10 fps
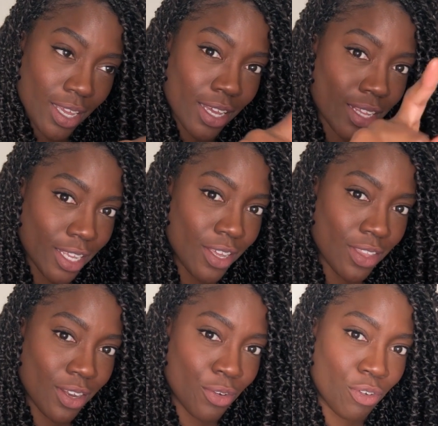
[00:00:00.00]
Click on
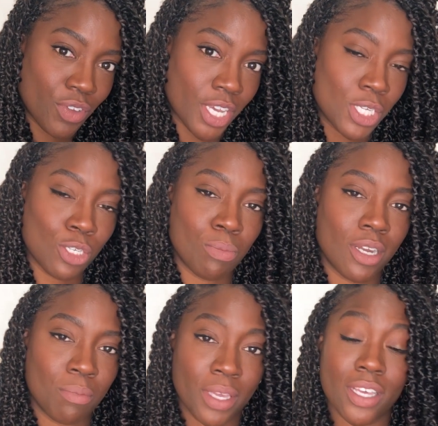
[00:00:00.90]
that notifications
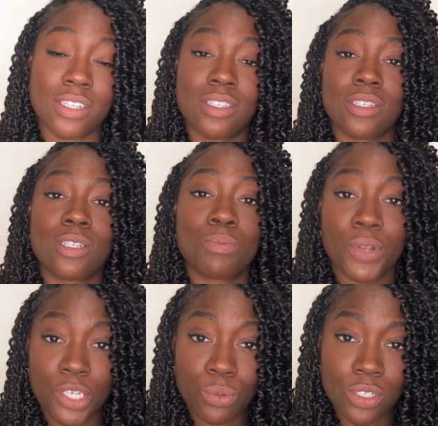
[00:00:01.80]
button because the
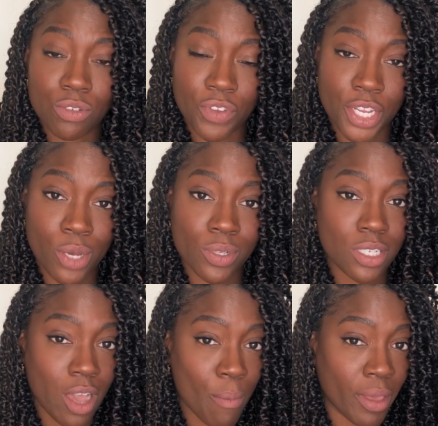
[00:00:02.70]
spring twist video is
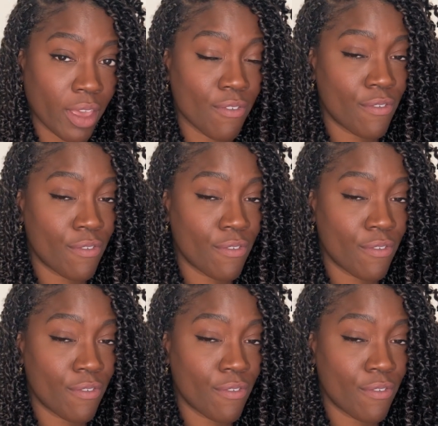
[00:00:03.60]
coming